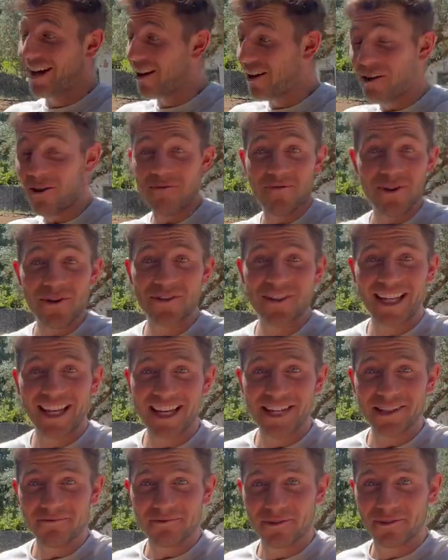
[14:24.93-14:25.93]
almost the
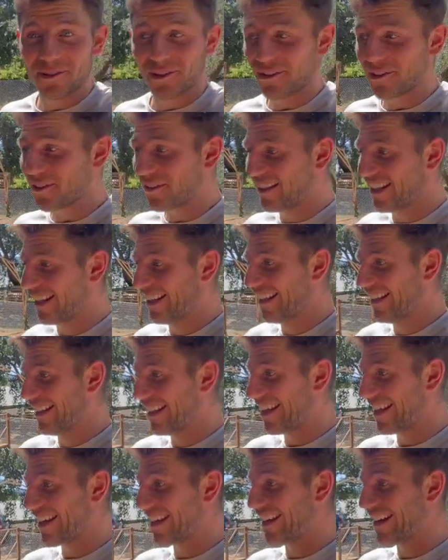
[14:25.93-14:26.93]
end result.
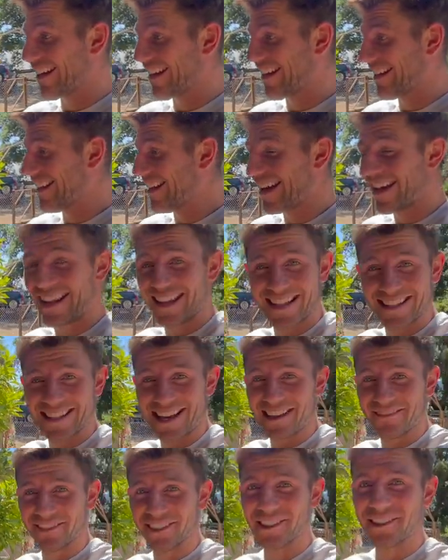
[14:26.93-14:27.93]
Yeah, let's
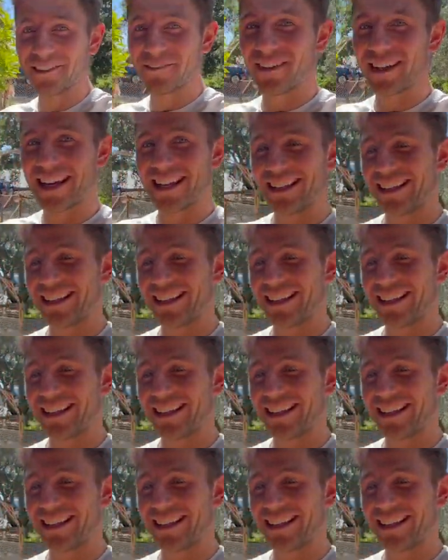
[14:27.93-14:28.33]
have a look what I